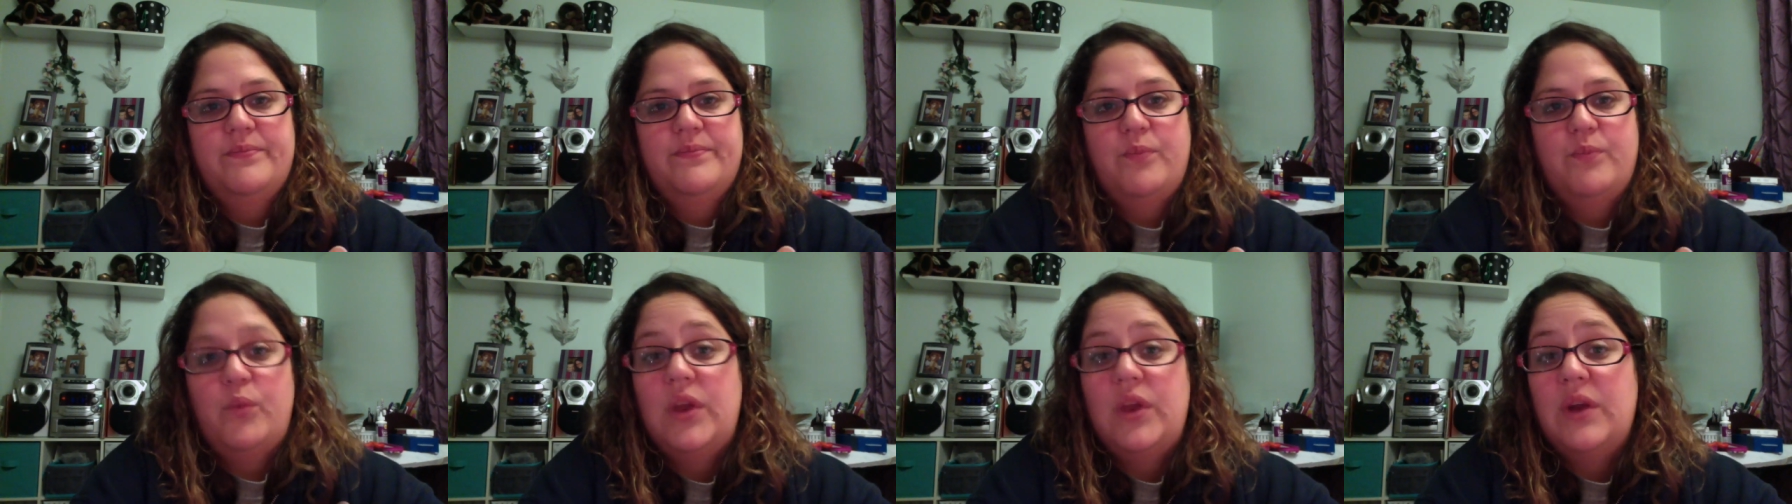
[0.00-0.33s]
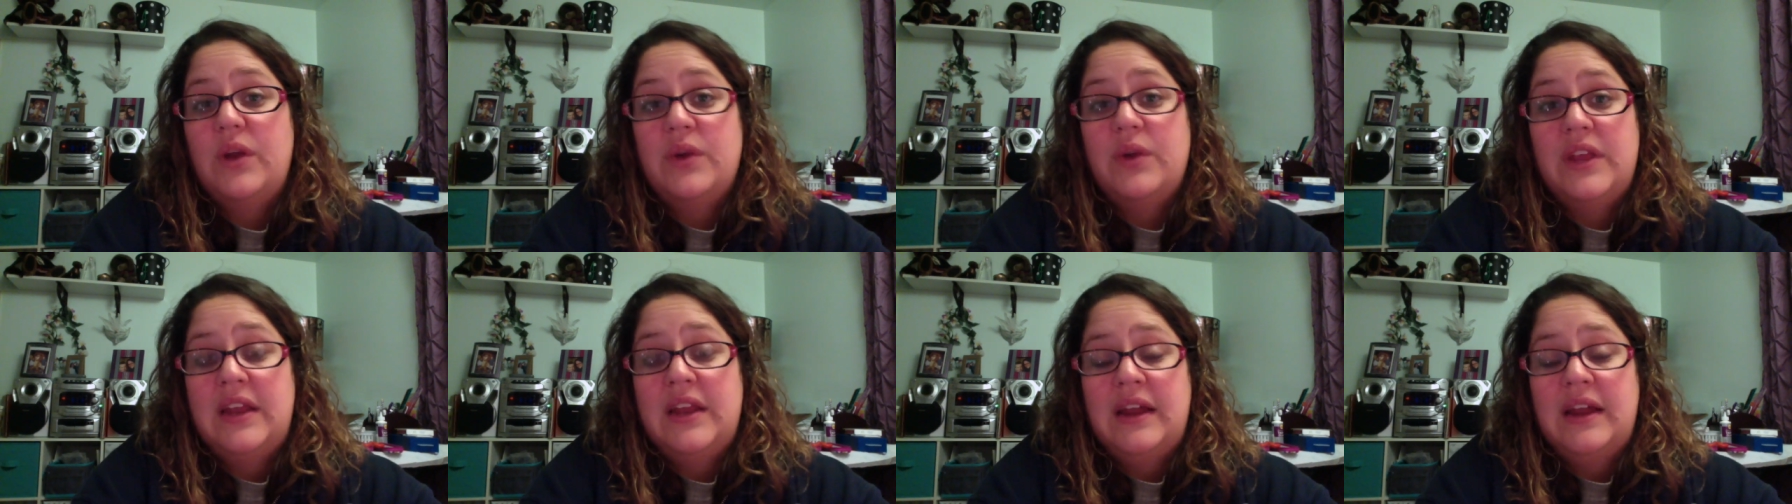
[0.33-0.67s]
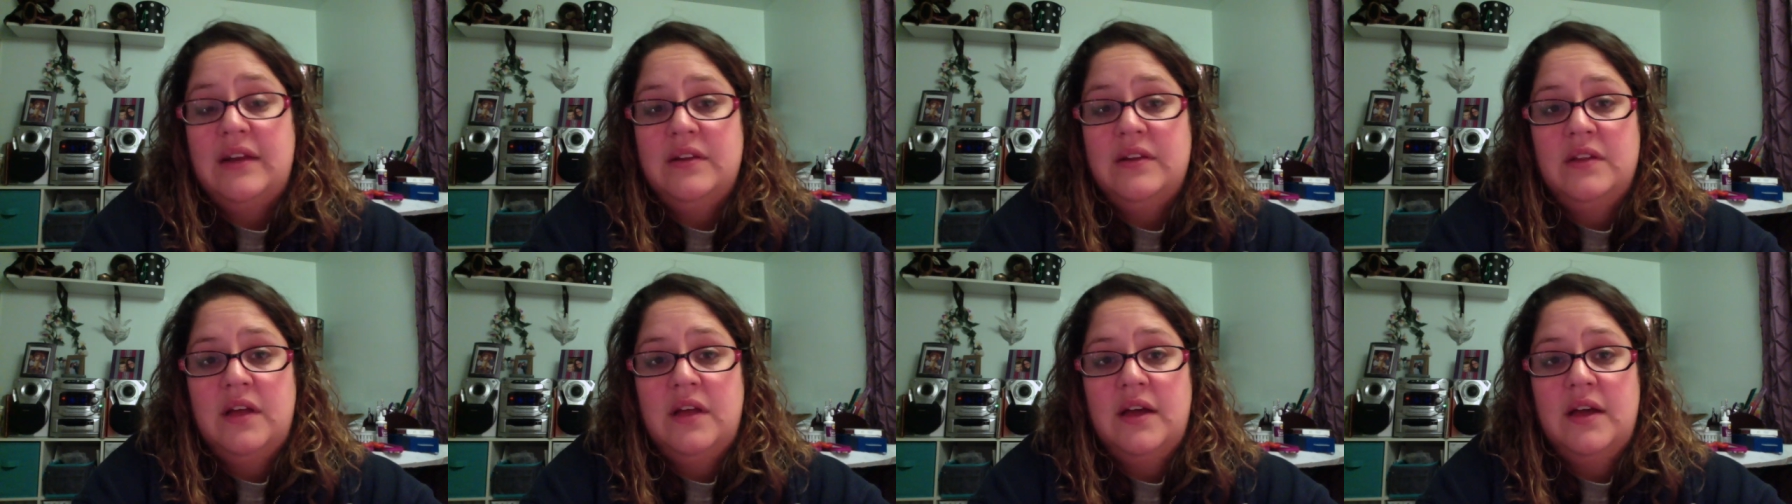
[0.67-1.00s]
we don't eat out
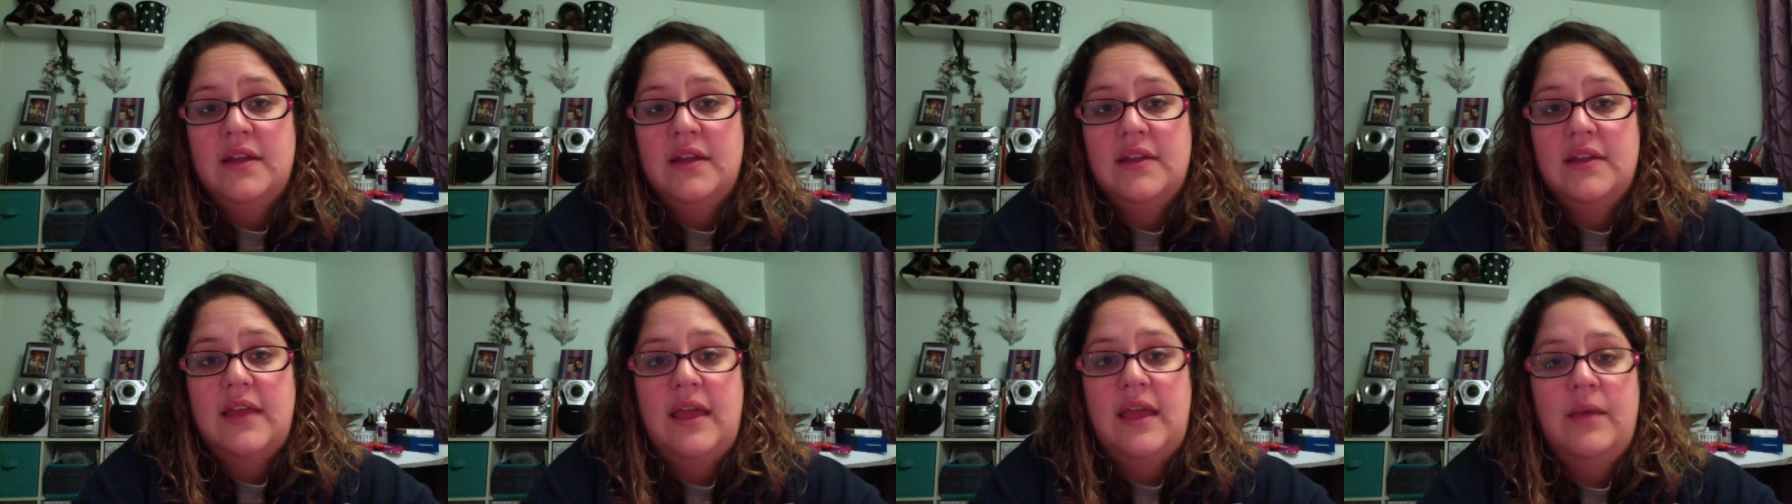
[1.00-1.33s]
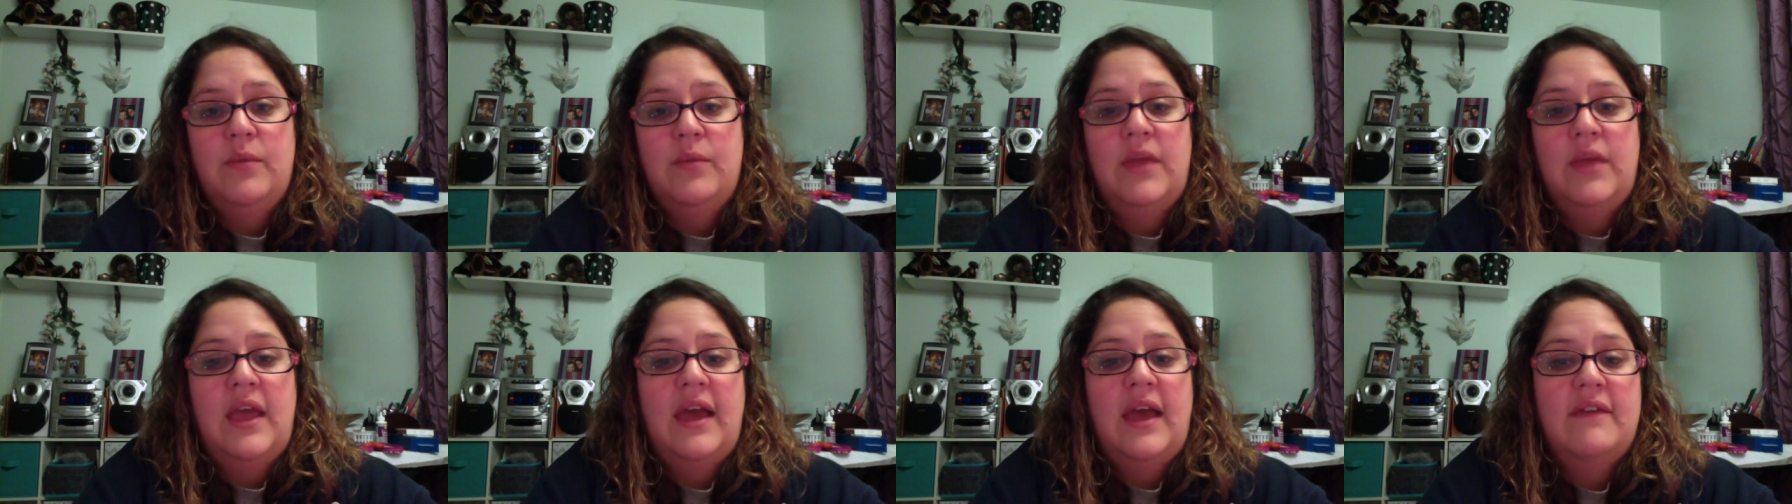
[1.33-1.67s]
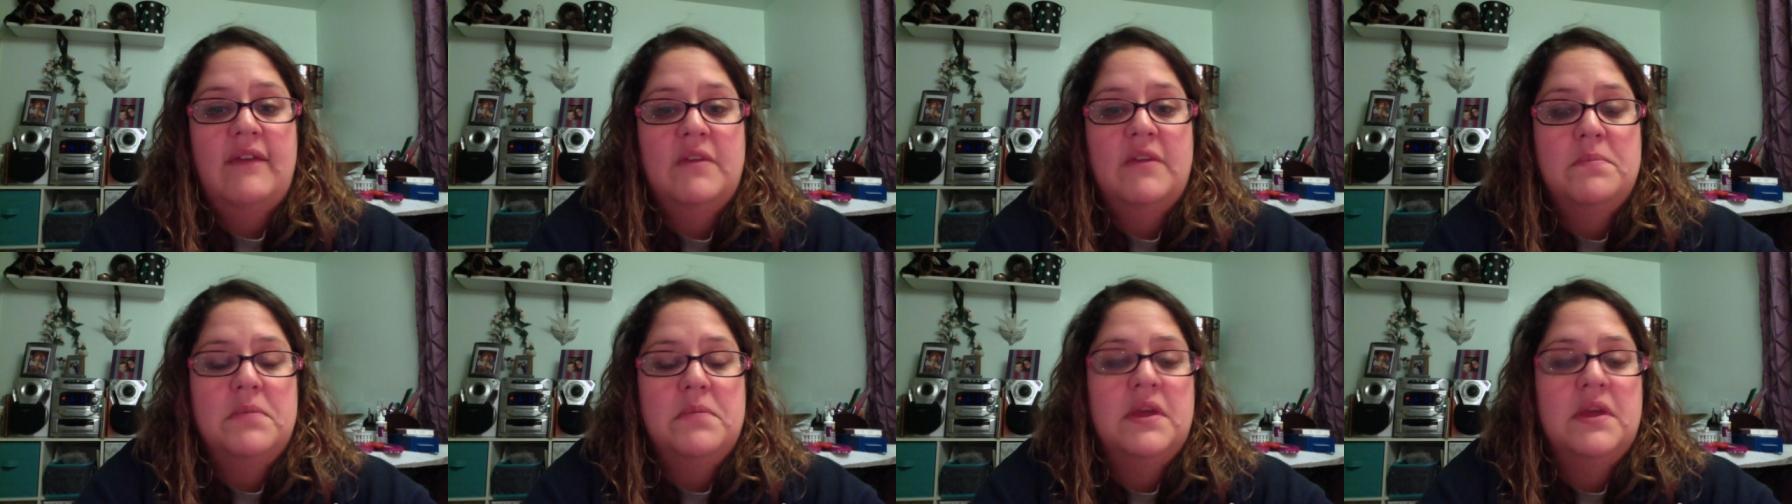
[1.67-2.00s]
a lot, and we
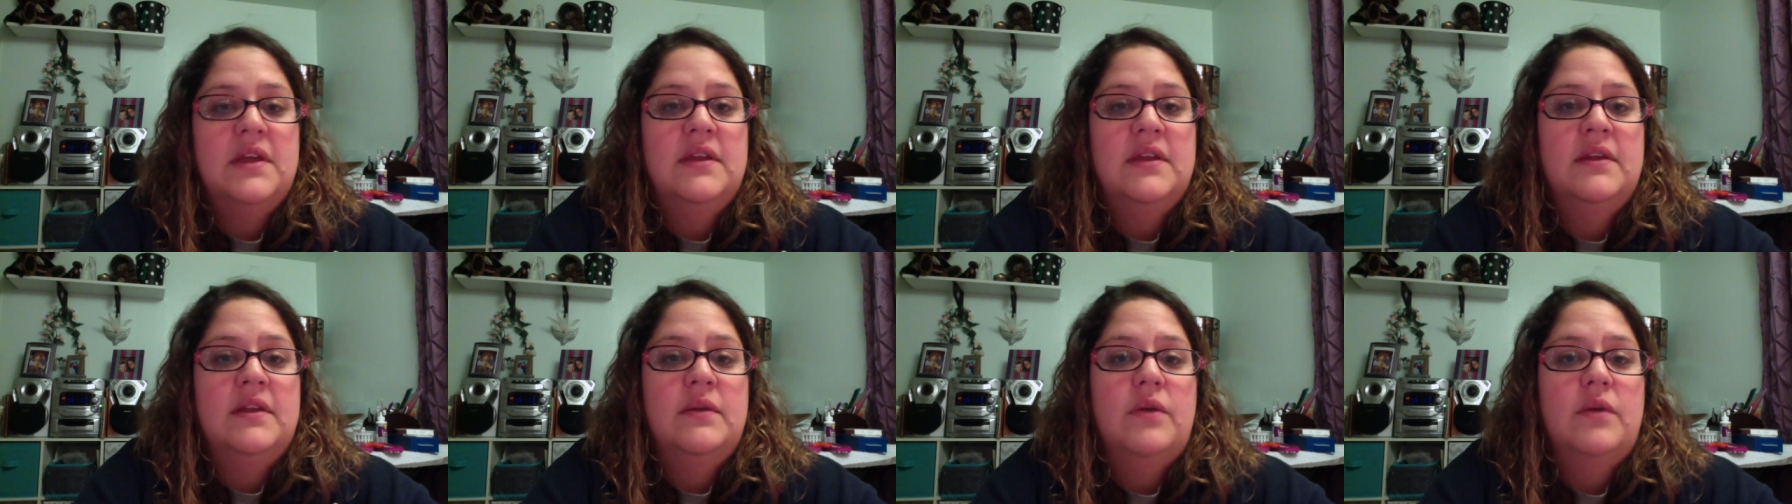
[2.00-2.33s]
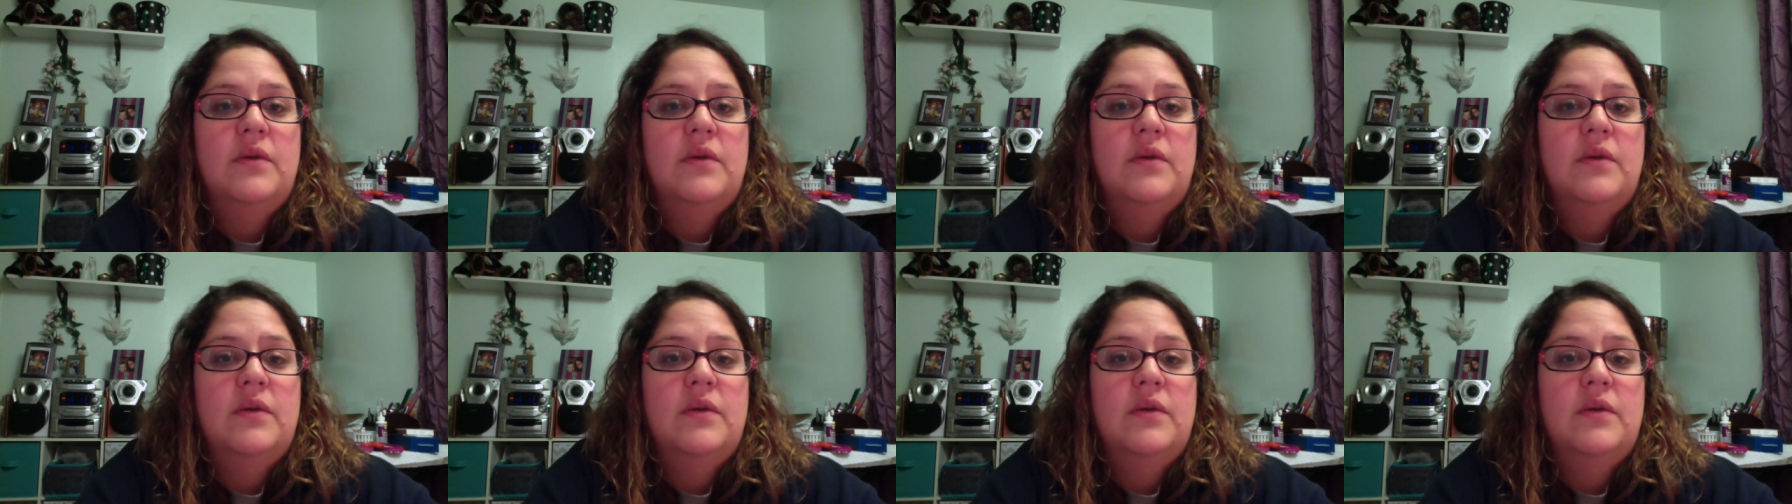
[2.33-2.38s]
haven't been,